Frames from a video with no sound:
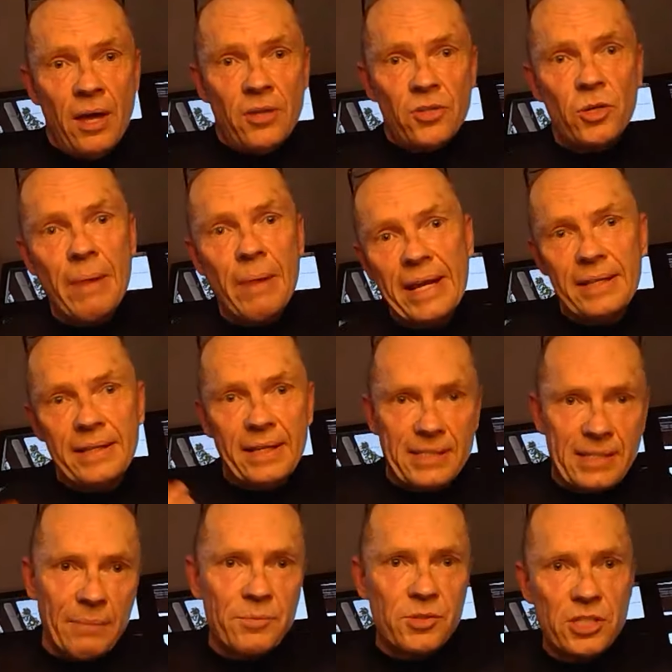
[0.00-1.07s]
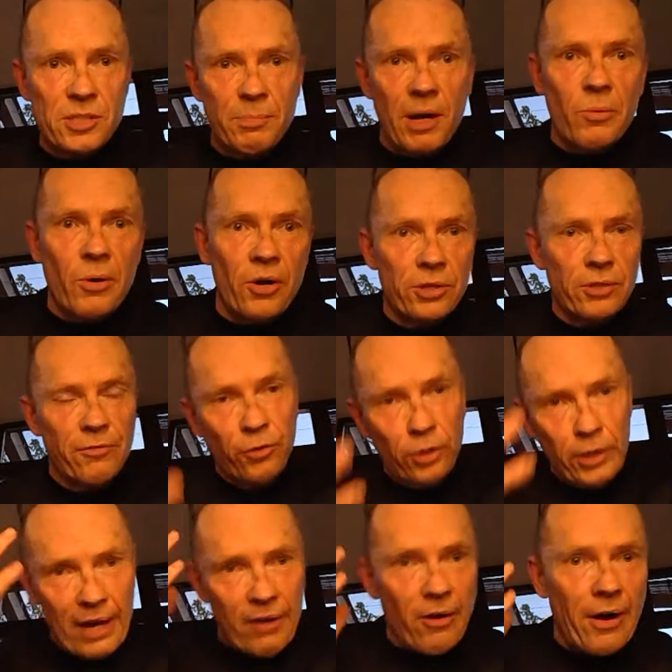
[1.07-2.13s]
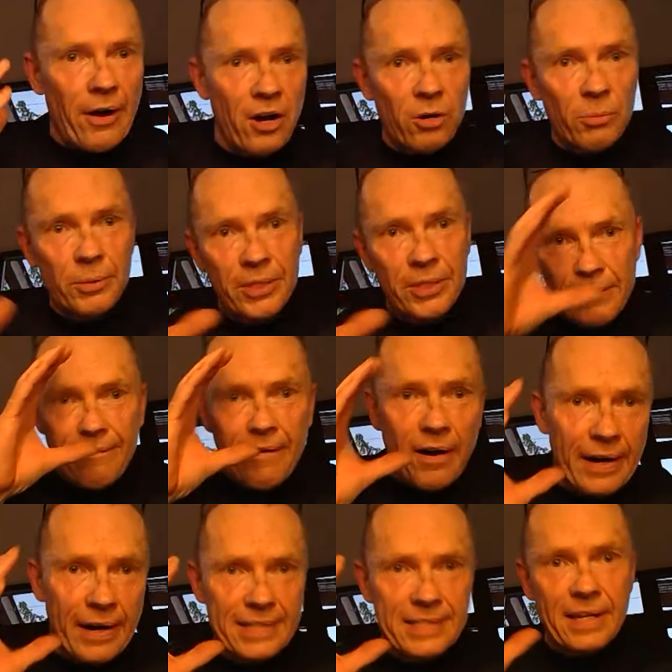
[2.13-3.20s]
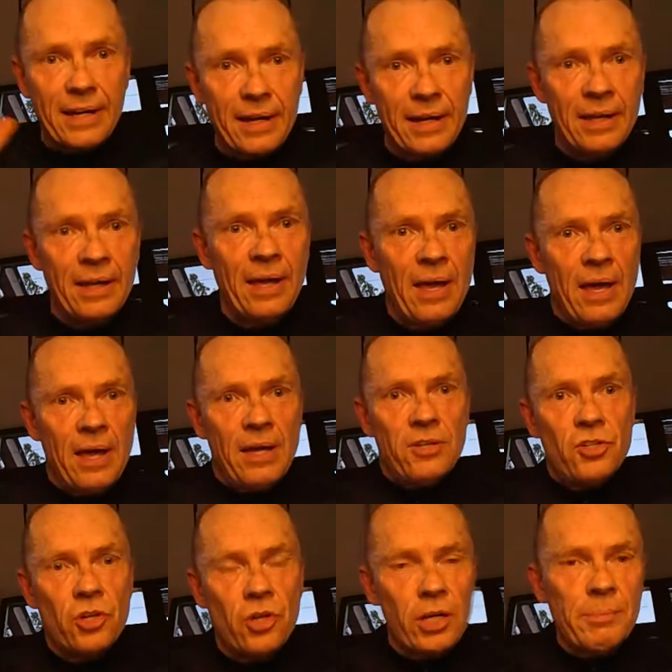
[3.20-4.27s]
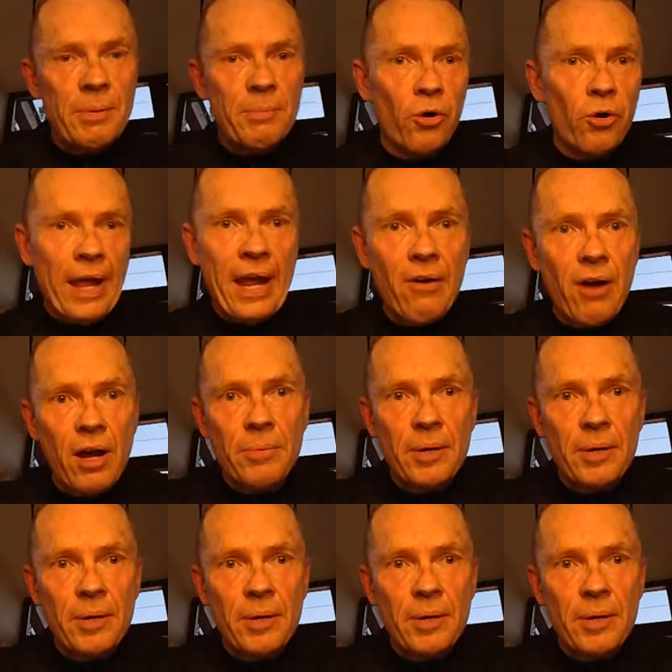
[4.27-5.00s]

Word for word: you're making the assumptions by wearing the full aero helmet and the visor, you're going to be more aero.